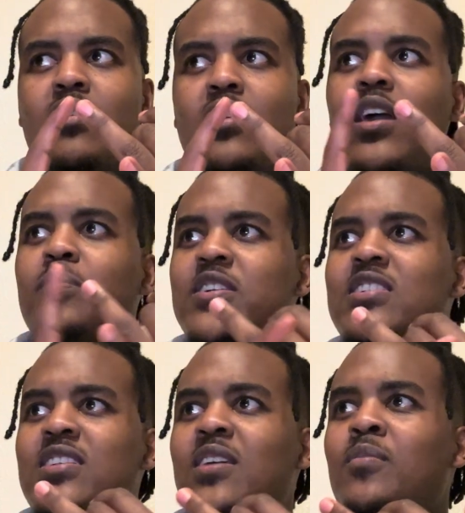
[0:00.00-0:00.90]

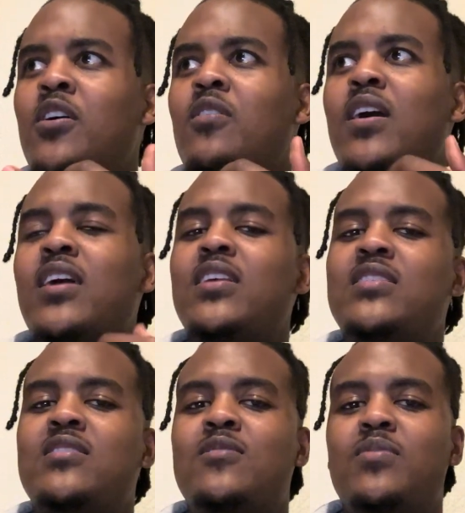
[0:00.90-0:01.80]
and I
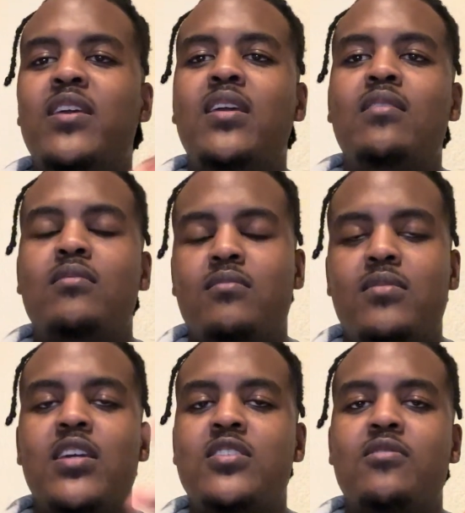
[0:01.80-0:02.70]
needed to be
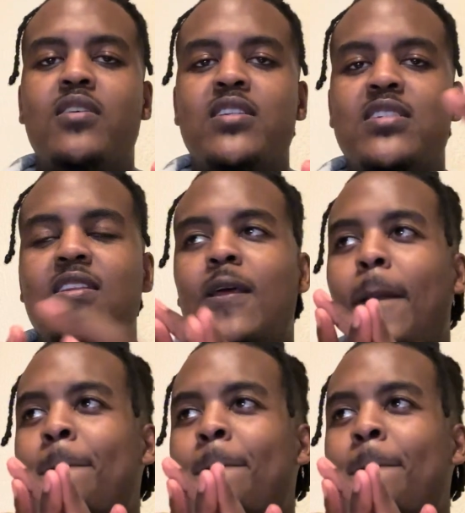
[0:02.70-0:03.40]
integrated.